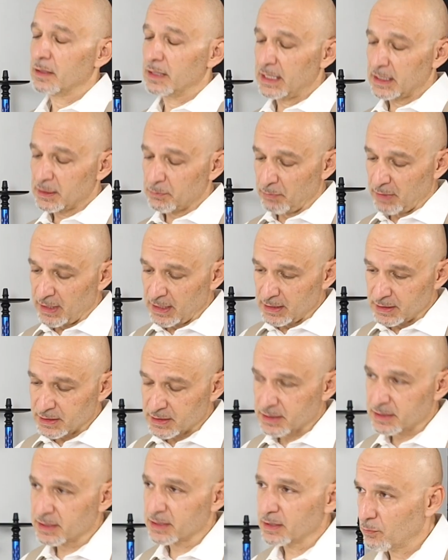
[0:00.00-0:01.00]
That
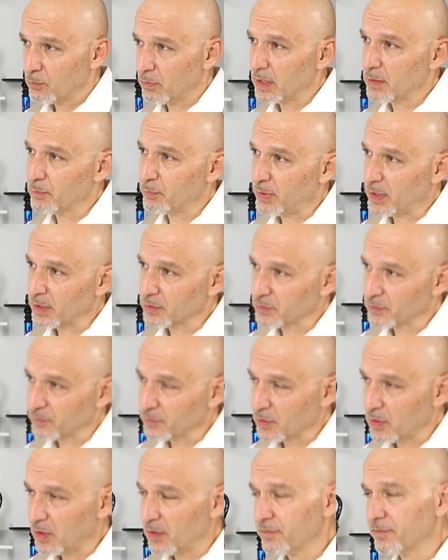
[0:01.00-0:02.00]
means 1 part of
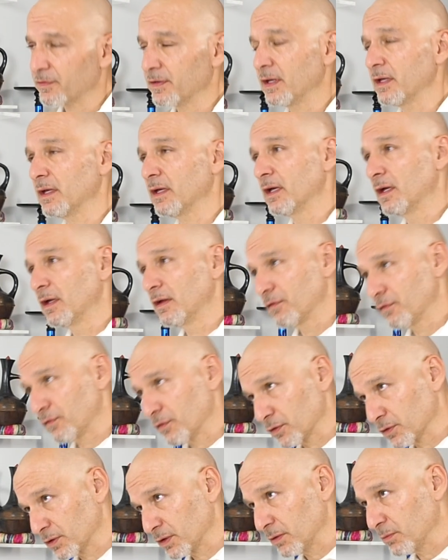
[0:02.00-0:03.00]
coffee
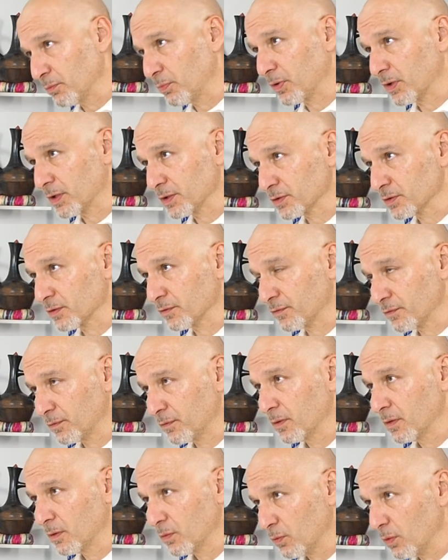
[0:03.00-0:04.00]
for 10 parts of
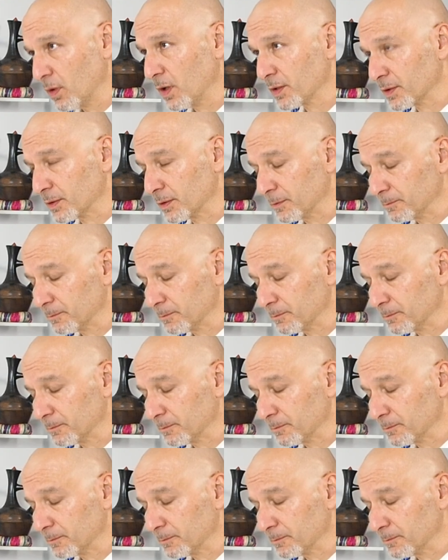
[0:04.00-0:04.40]
water.